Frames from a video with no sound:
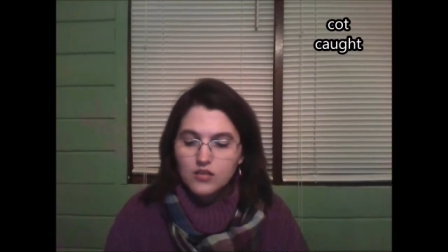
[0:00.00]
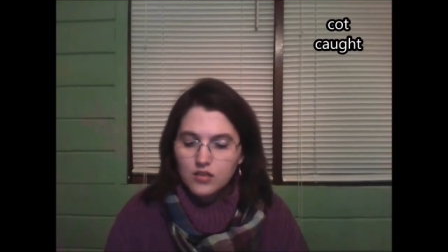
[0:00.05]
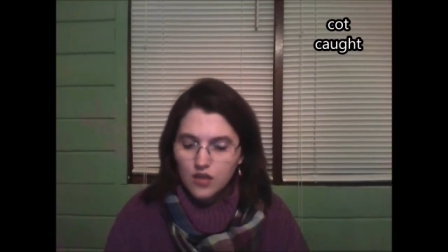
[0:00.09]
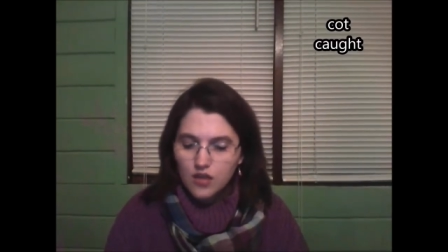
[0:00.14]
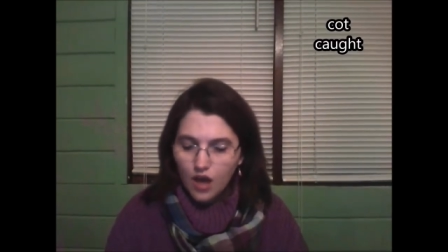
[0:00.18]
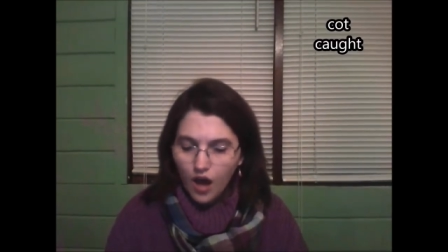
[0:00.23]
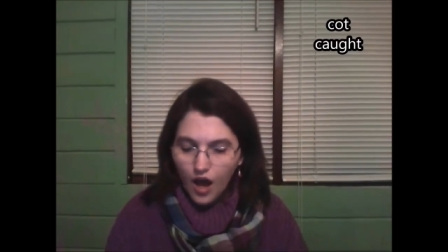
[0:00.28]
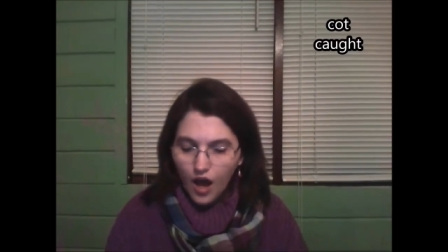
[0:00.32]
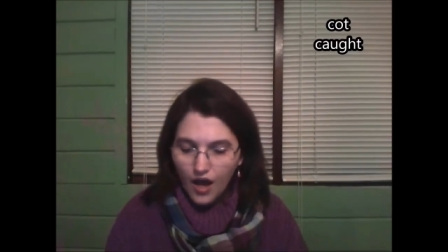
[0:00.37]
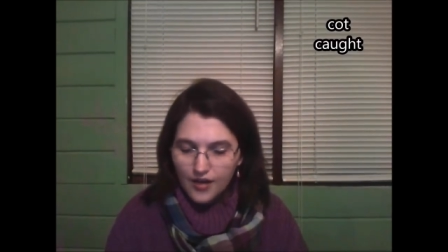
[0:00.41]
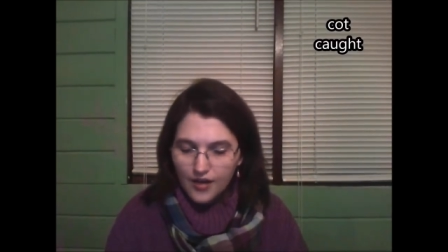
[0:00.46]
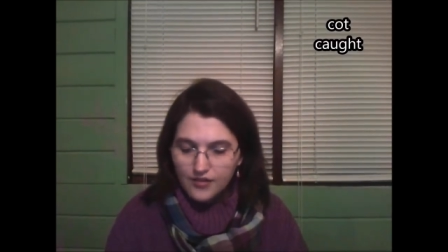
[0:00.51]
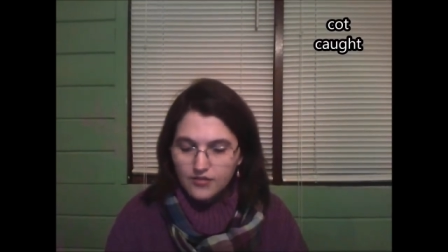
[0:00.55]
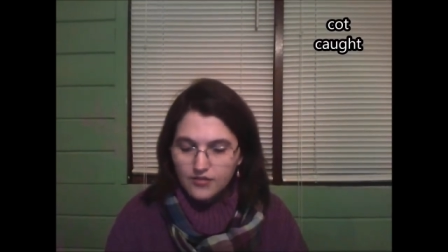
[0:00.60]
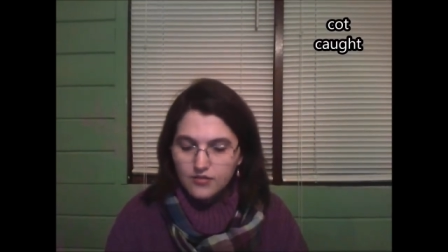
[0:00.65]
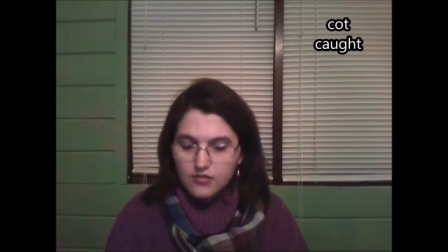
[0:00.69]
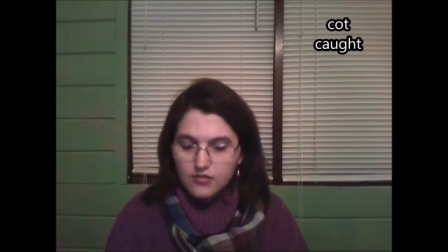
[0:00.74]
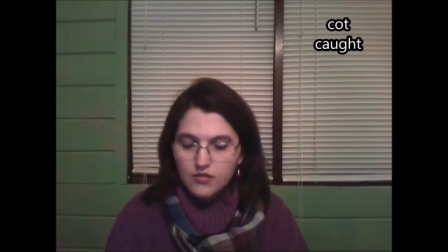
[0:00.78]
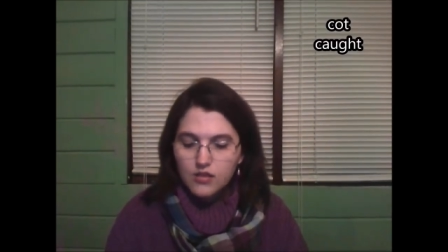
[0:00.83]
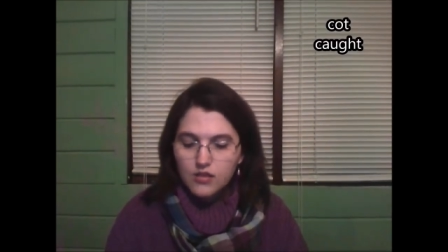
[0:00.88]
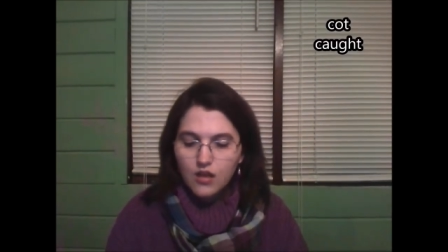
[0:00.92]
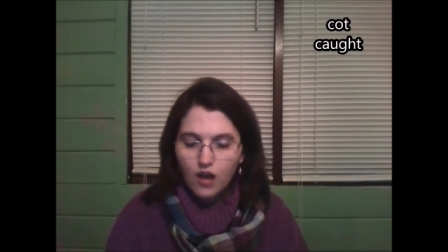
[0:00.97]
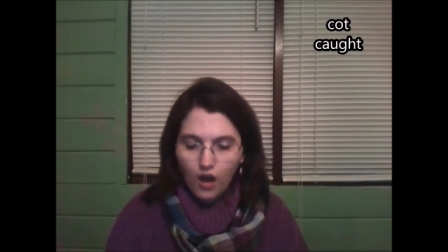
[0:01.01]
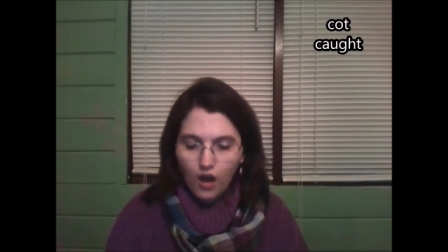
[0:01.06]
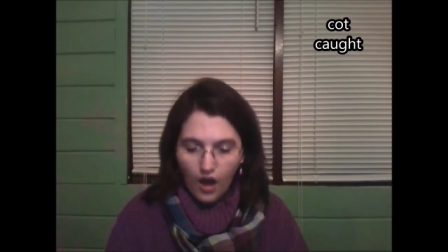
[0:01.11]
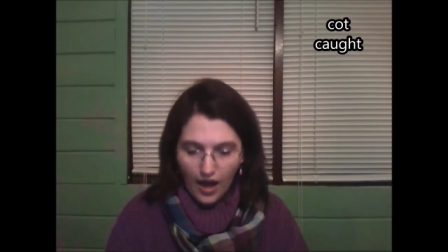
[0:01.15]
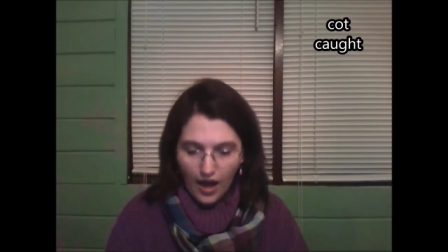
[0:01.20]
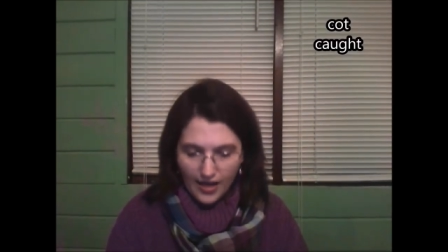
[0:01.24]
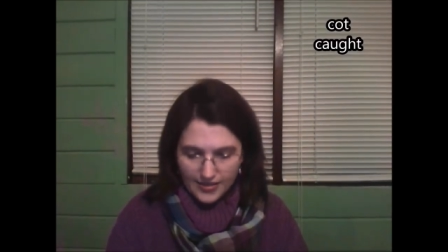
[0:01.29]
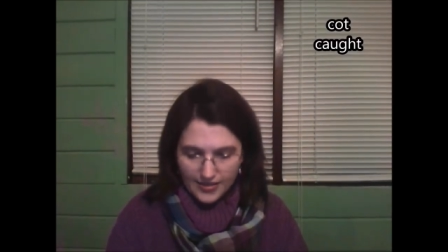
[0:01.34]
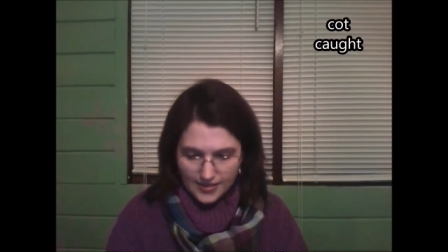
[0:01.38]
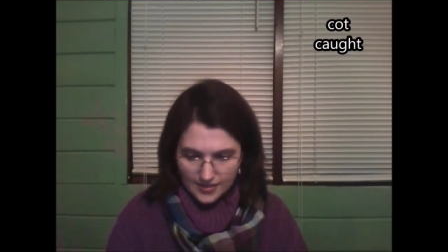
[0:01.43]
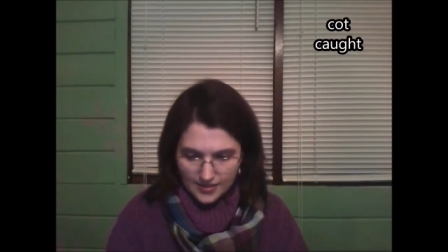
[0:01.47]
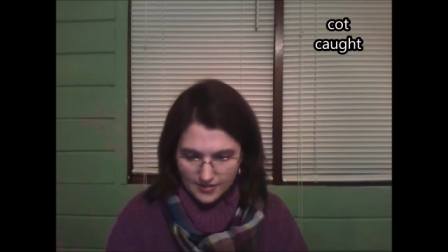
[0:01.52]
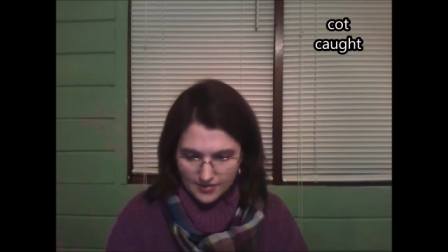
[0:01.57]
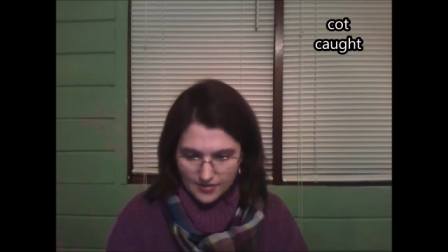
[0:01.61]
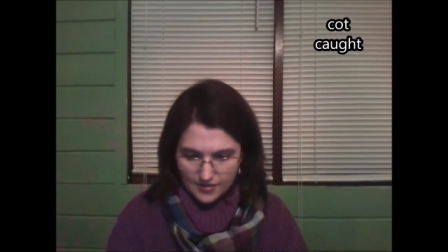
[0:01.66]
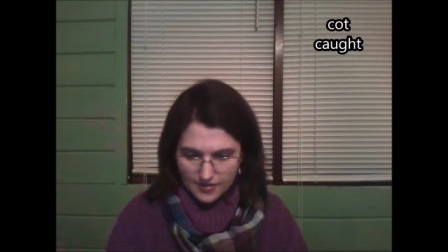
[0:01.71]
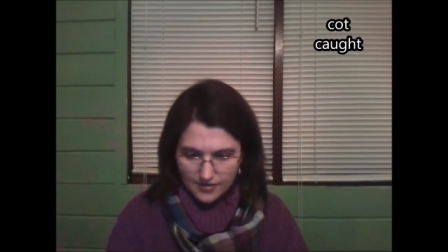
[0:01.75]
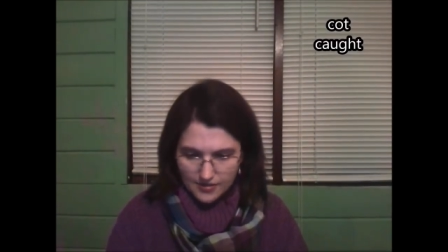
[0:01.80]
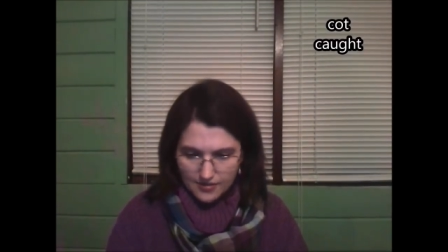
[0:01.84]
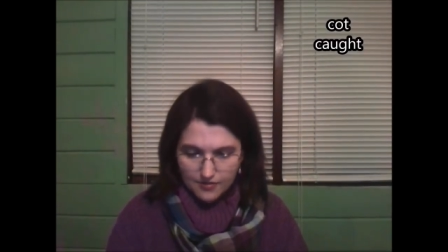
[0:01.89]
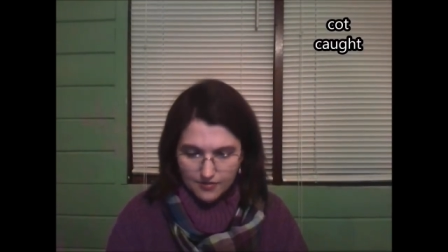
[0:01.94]
Caught, caught.
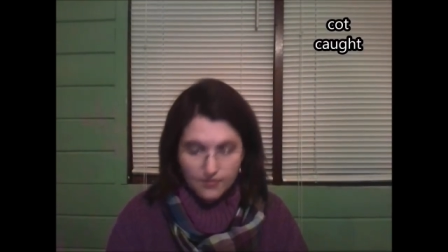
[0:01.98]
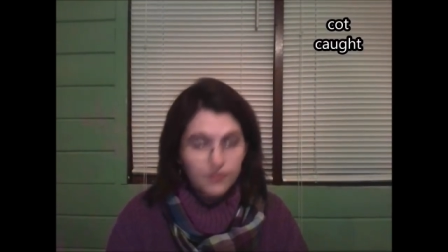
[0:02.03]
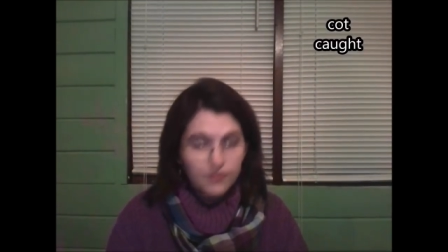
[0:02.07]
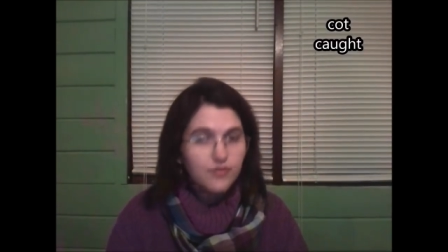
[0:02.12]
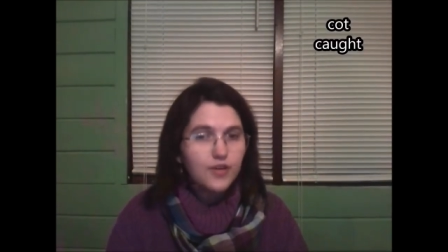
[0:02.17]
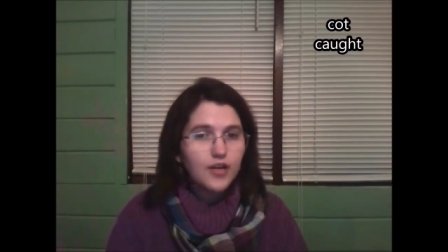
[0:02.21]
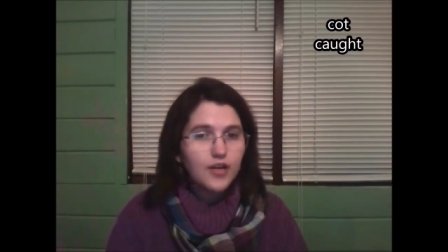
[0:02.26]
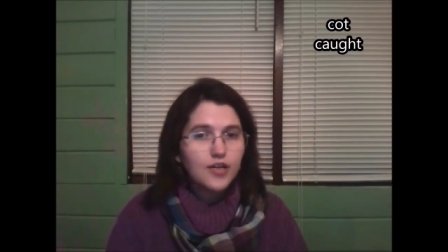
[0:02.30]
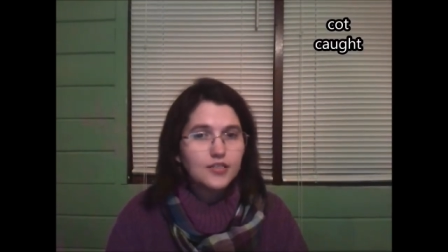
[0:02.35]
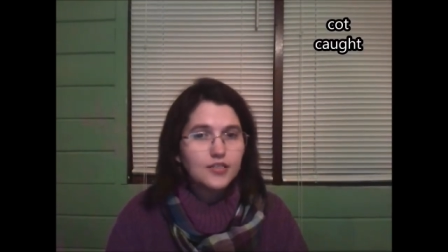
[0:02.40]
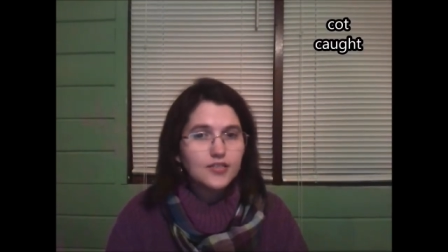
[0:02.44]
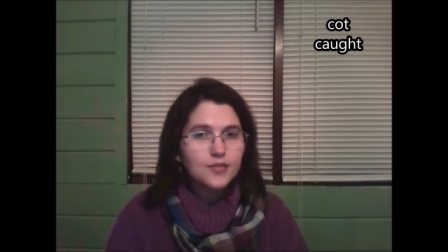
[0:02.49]
Very